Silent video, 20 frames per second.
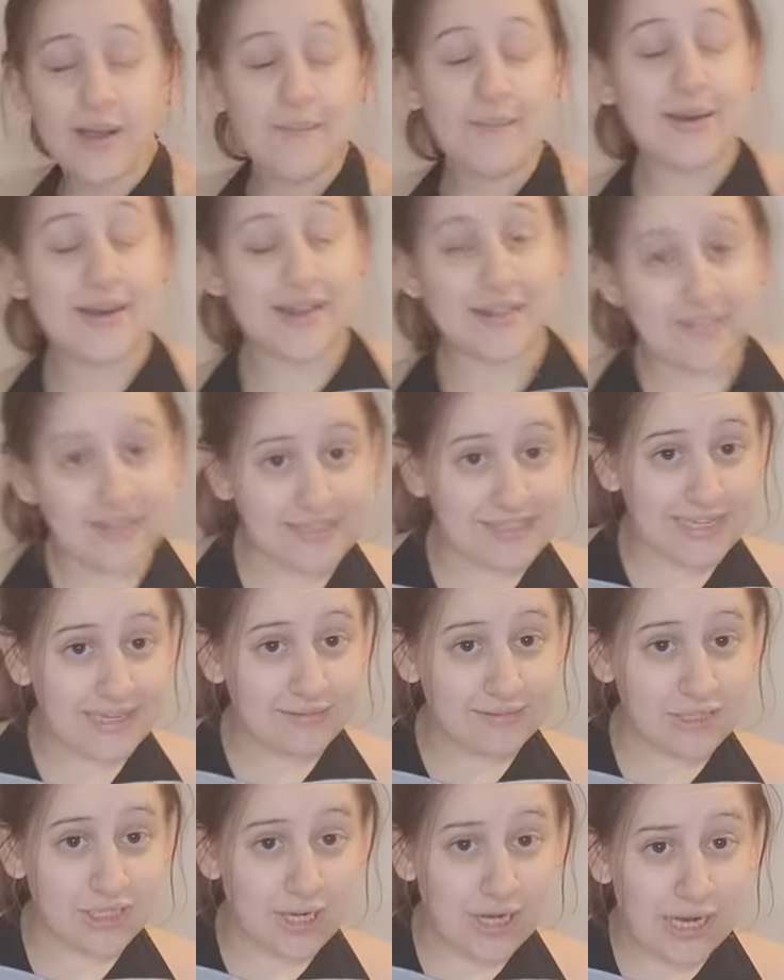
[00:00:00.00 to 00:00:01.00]
But at the same
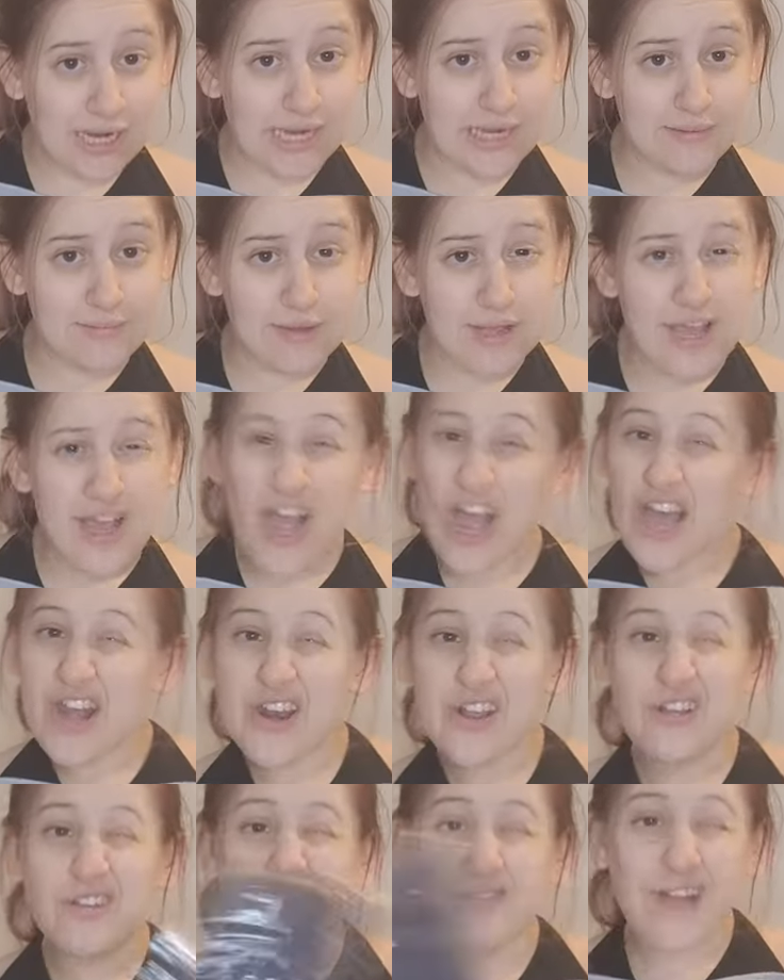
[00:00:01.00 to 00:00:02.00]
time, I
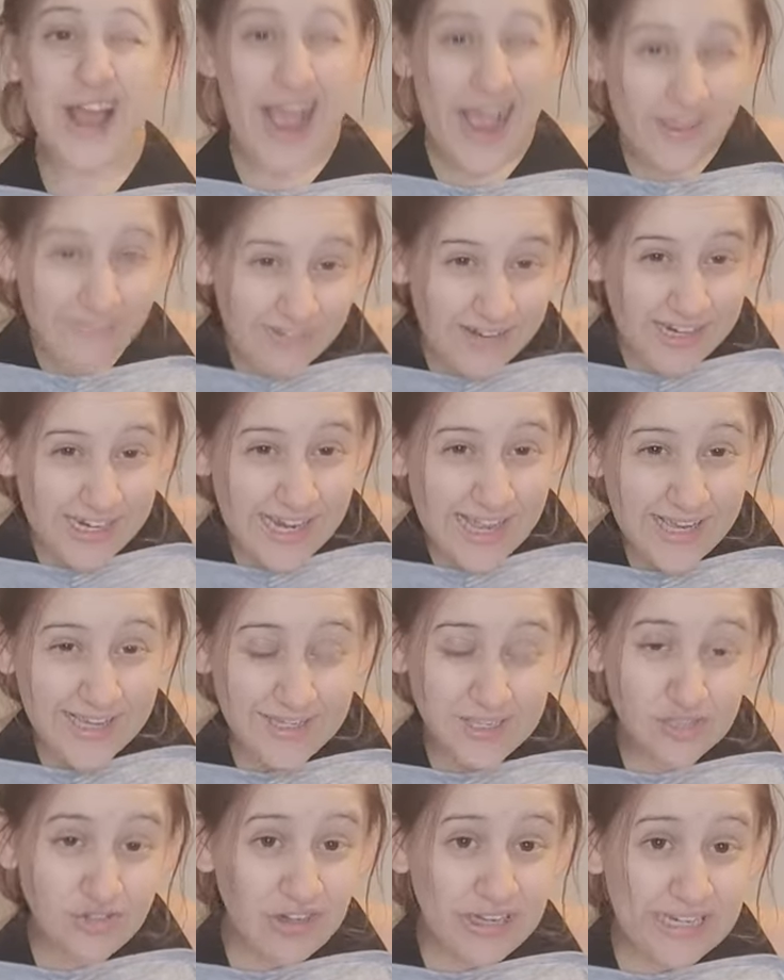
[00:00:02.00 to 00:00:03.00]
don't have any
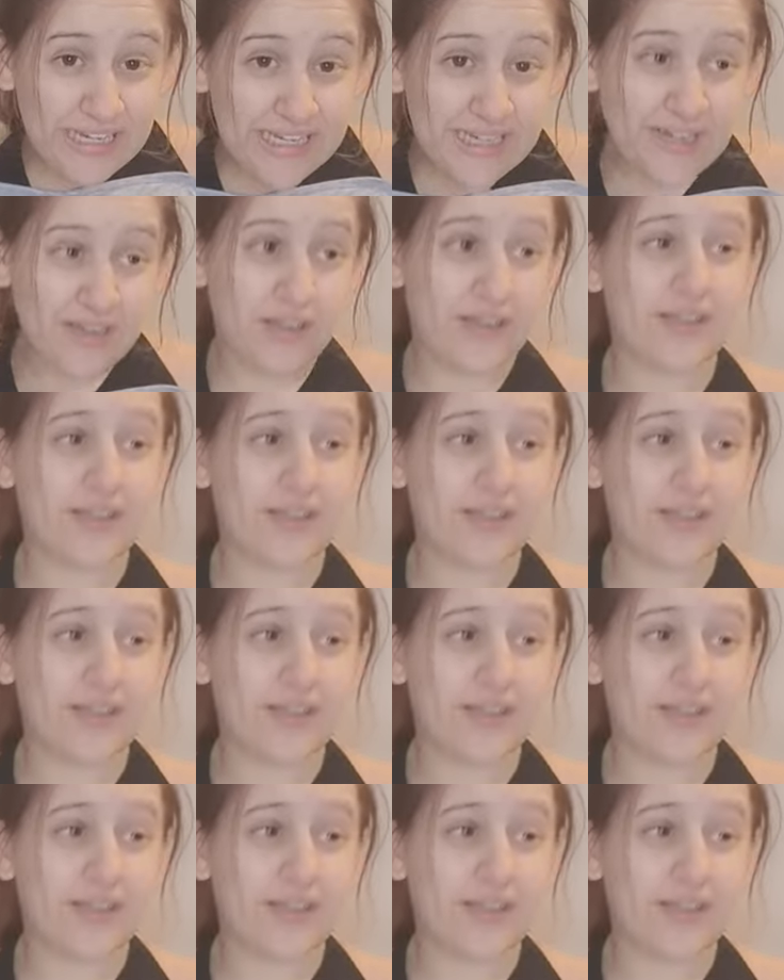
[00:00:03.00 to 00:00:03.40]
leggings, really.